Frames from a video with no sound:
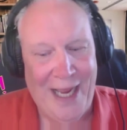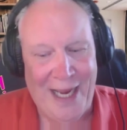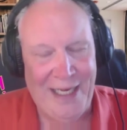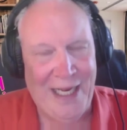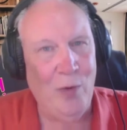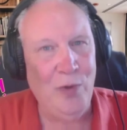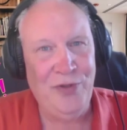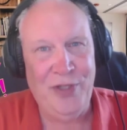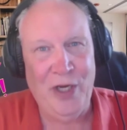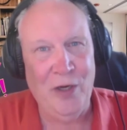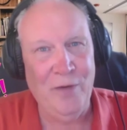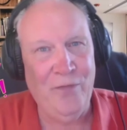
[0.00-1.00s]
And I was
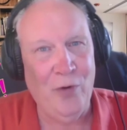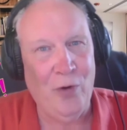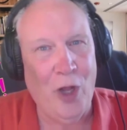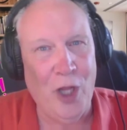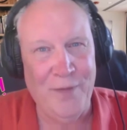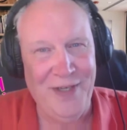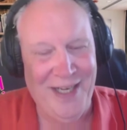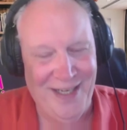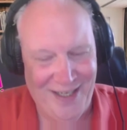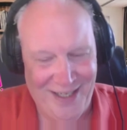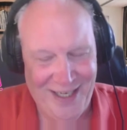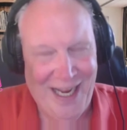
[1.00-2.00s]
there for all of
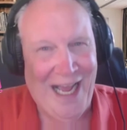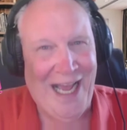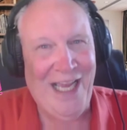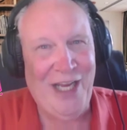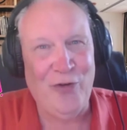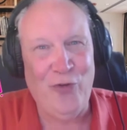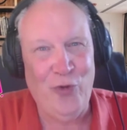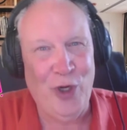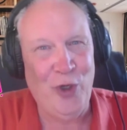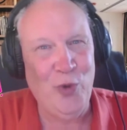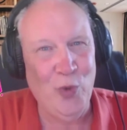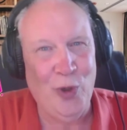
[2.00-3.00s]
it. I had a
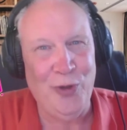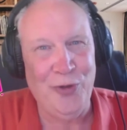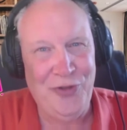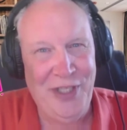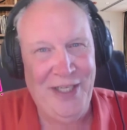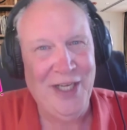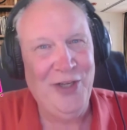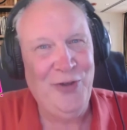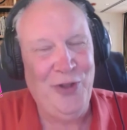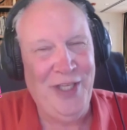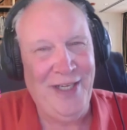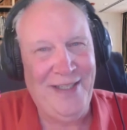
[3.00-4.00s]
front row seat
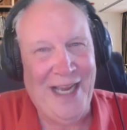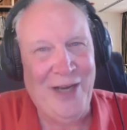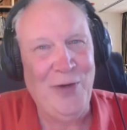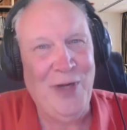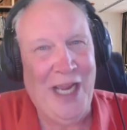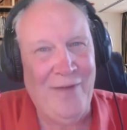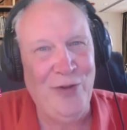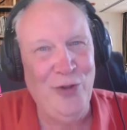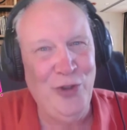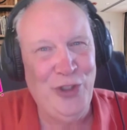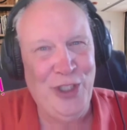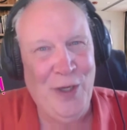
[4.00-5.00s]
to the entire
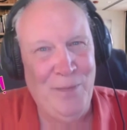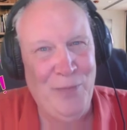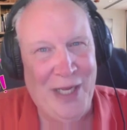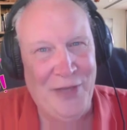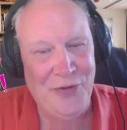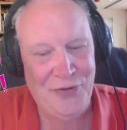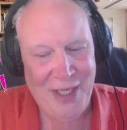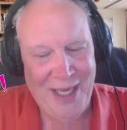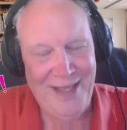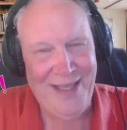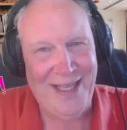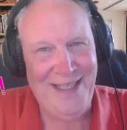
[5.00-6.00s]
evolutionary process
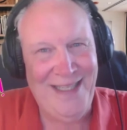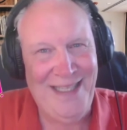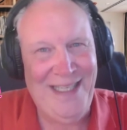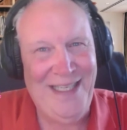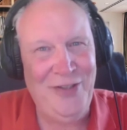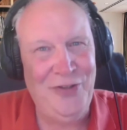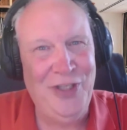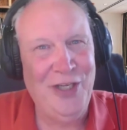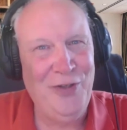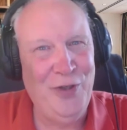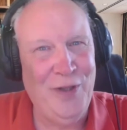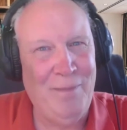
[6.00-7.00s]
that leads
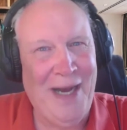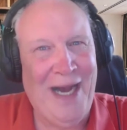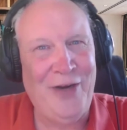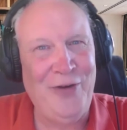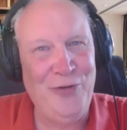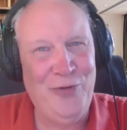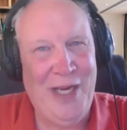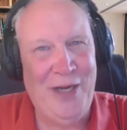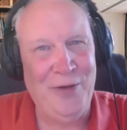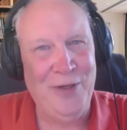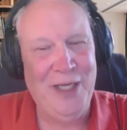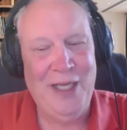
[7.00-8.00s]
to the modern
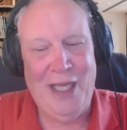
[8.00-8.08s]
trader.